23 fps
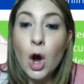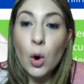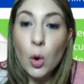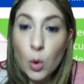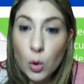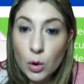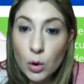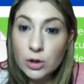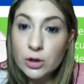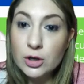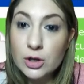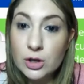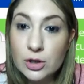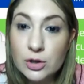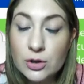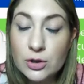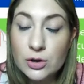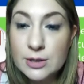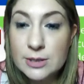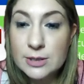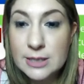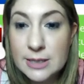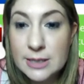Or you can
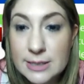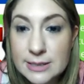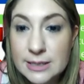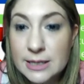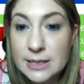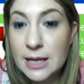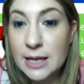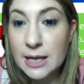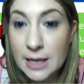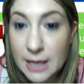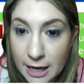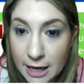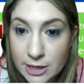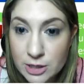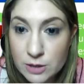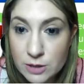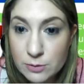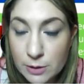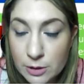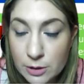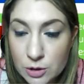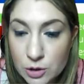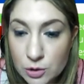use it as an
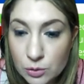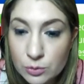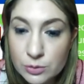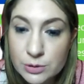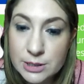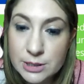engagement tool.